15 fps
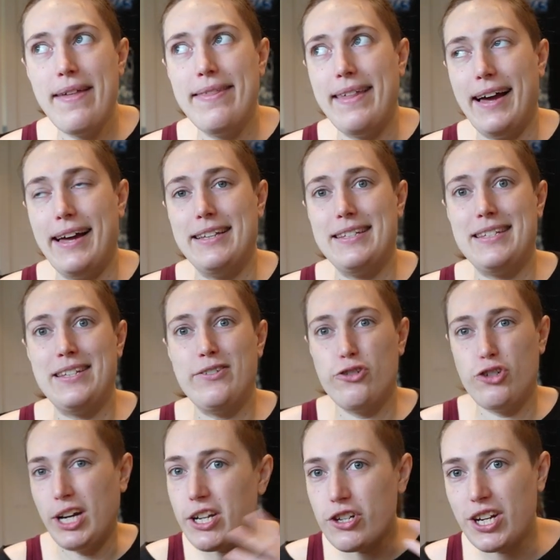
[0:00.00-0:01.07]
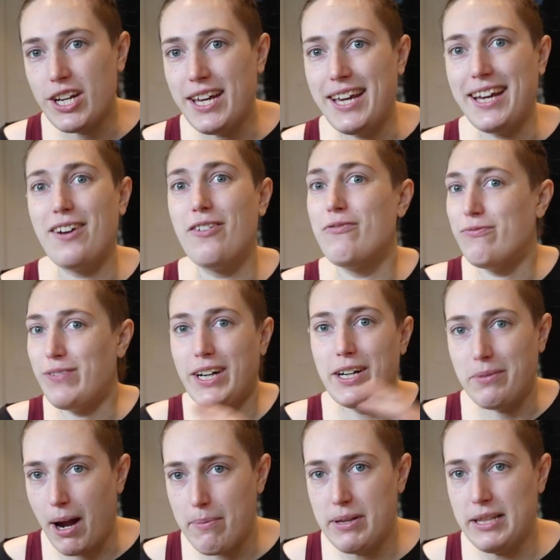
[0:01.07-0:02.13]
that's changing very
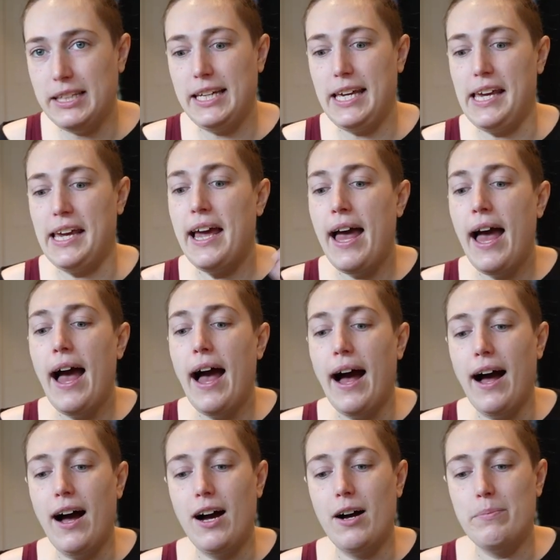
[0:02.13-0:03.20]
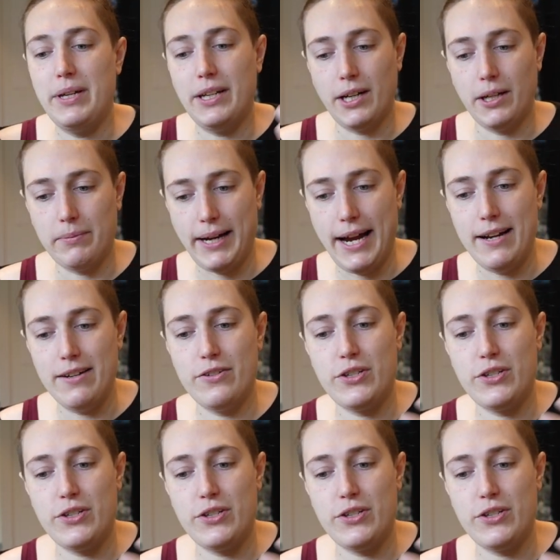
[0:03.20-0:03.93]
rapidly in Iran.